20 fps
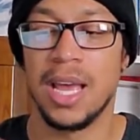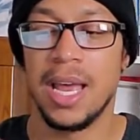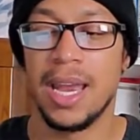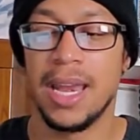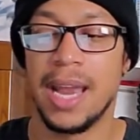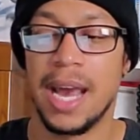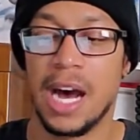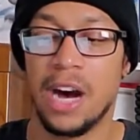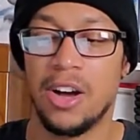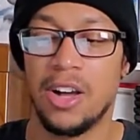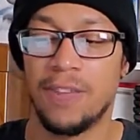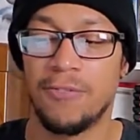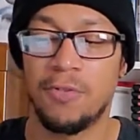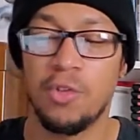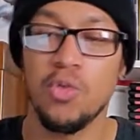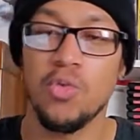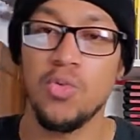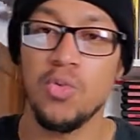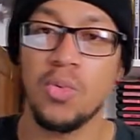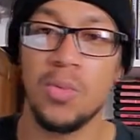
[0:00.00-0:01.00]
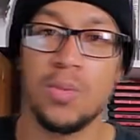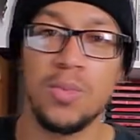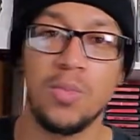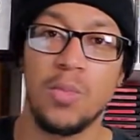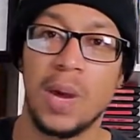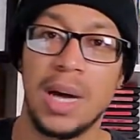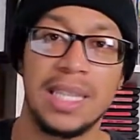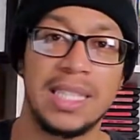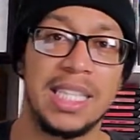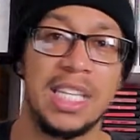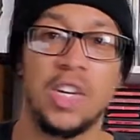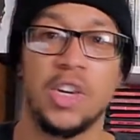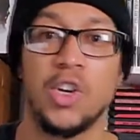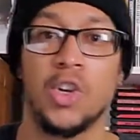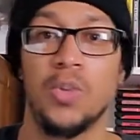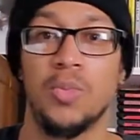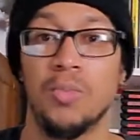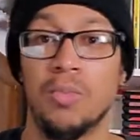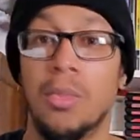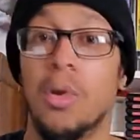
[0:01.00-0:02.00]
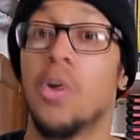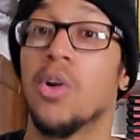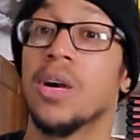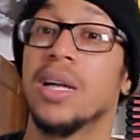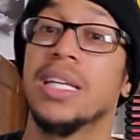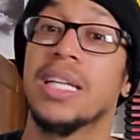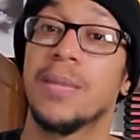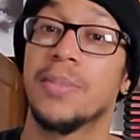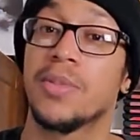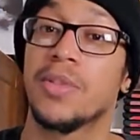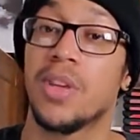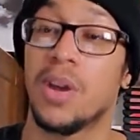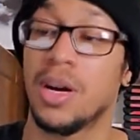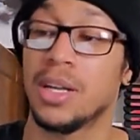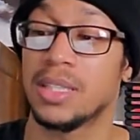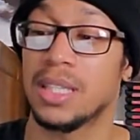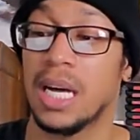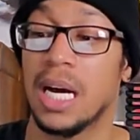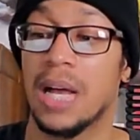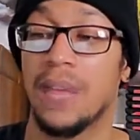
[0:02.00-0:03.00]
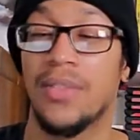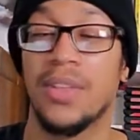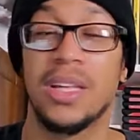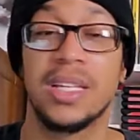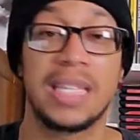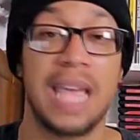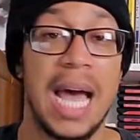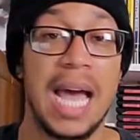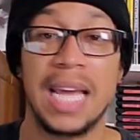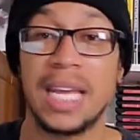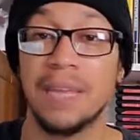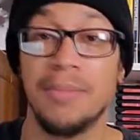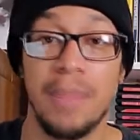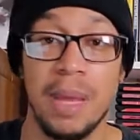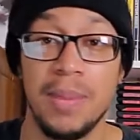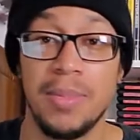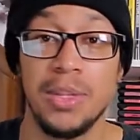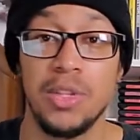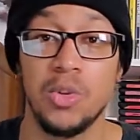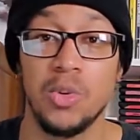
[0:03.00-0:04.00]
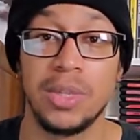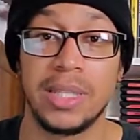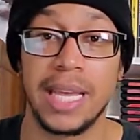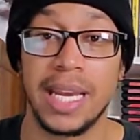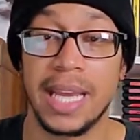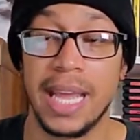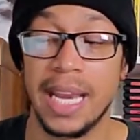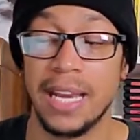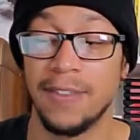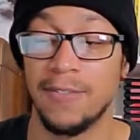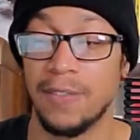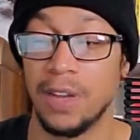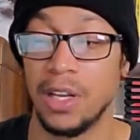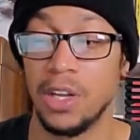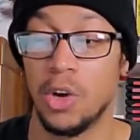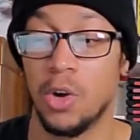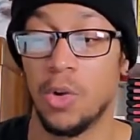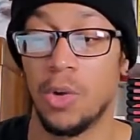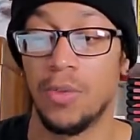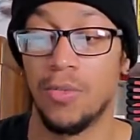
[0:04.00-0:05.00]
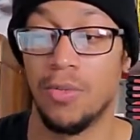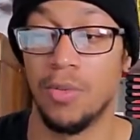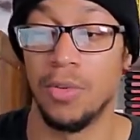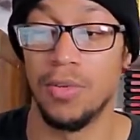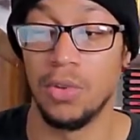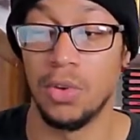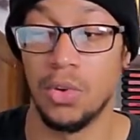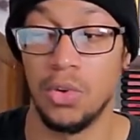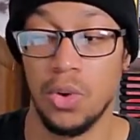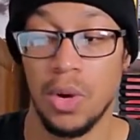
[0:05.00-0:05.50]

Now, if you want to hear more in-depth thoughts on this, I can maybe do a dedicated video of review